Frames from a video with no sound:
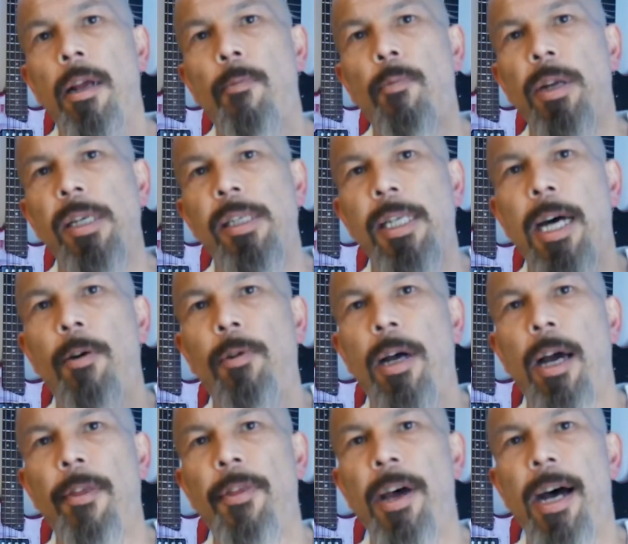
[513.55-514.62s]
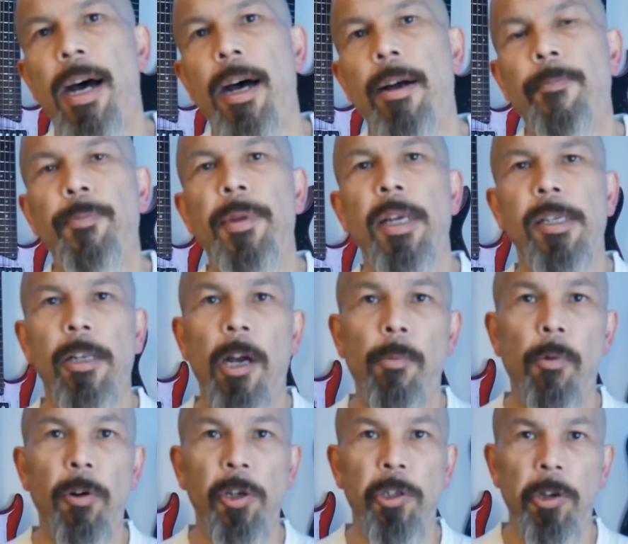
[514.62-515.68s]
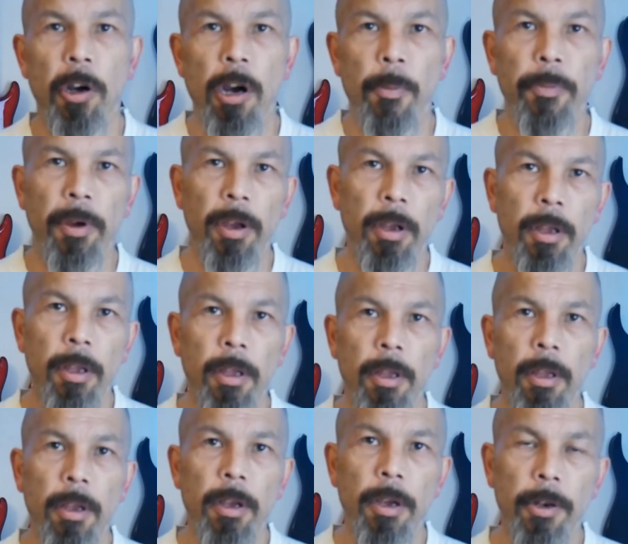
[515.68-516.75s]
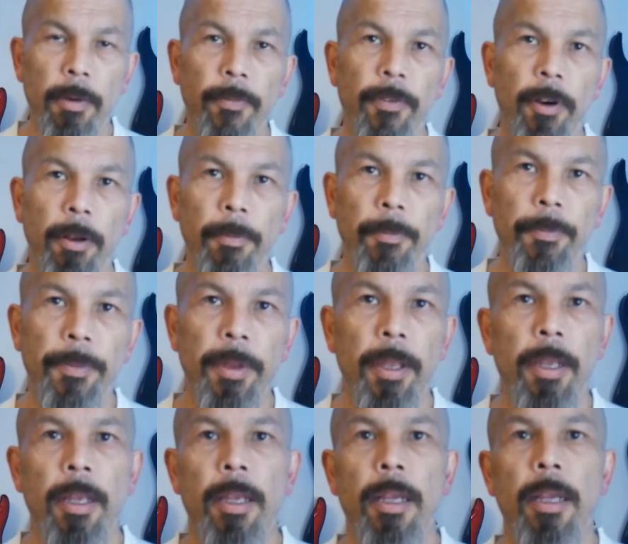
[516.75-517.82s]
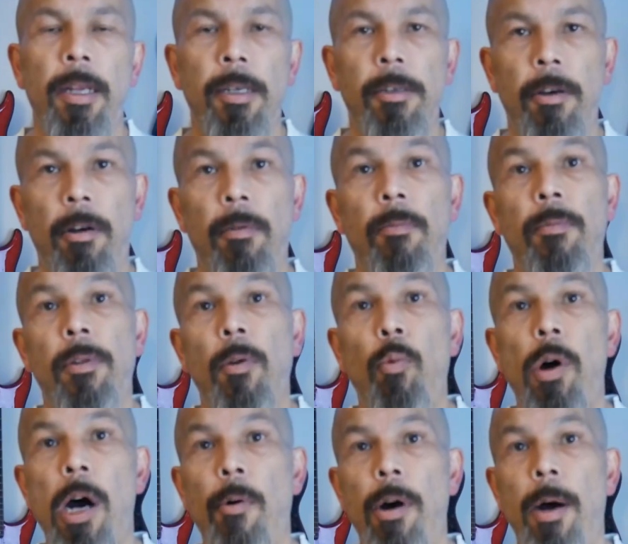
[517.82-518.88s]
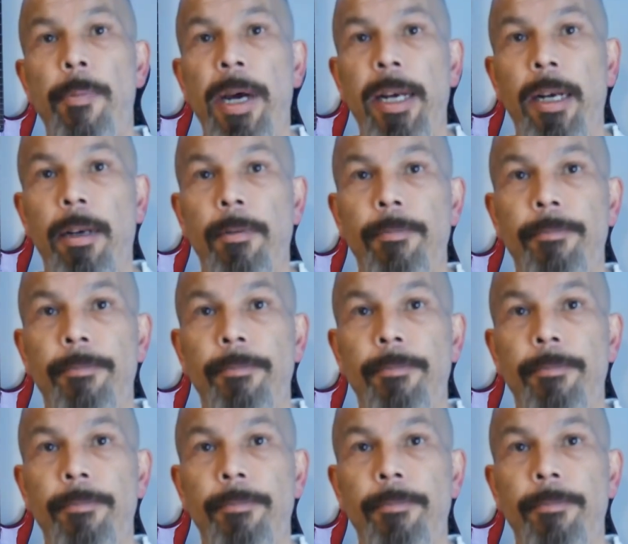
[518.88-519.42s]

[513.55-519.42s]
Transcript: When it's down like that, it's a lot more sharper and up front. So the wah-wah pedal.